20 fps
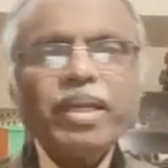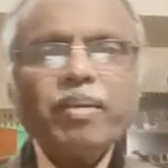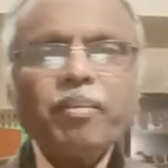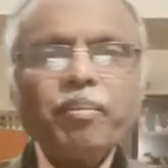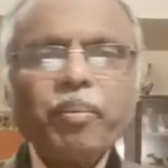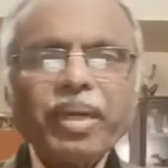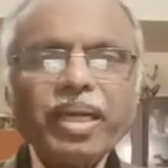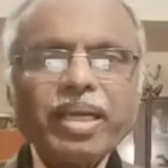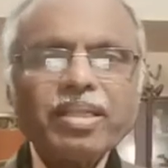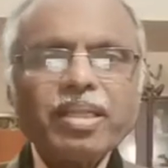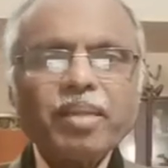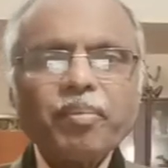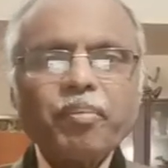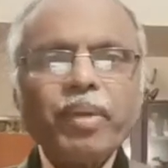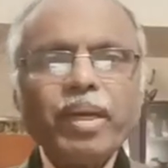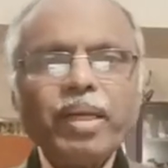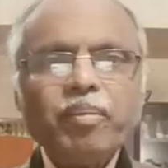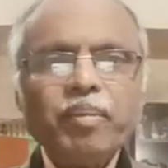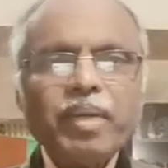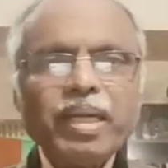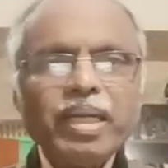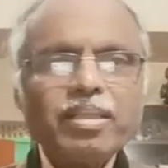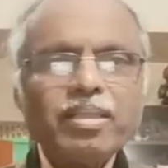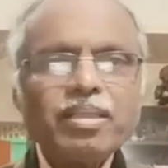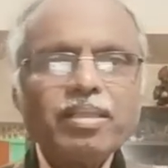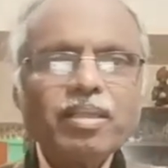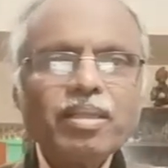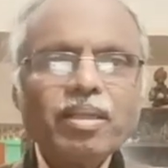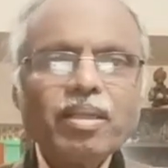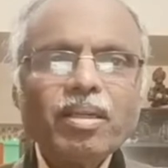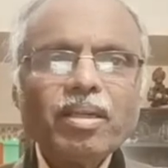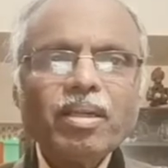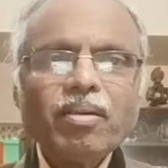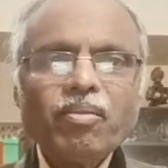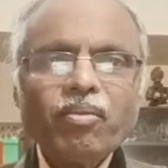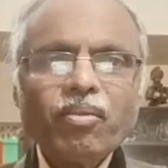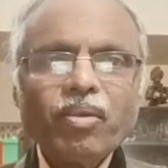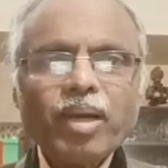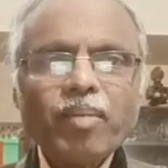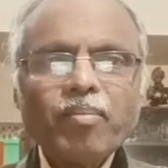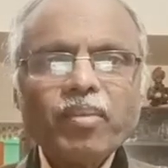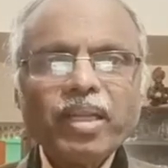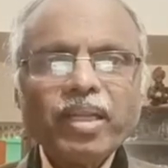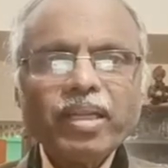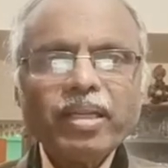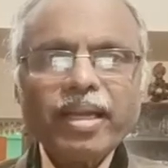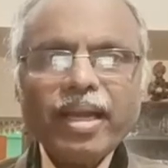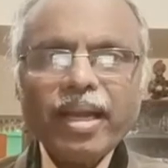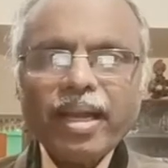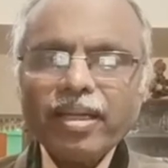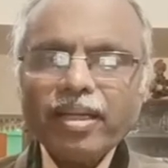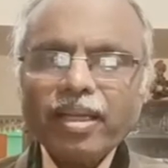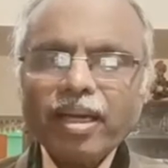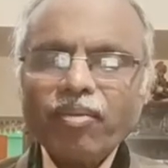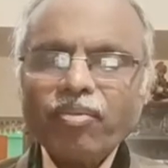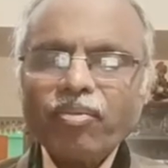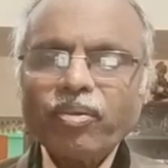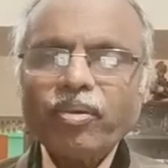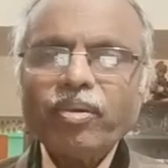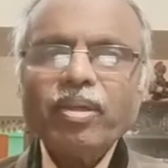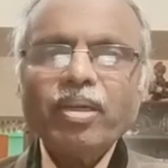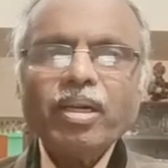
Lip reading: Pre-shipment means from the date of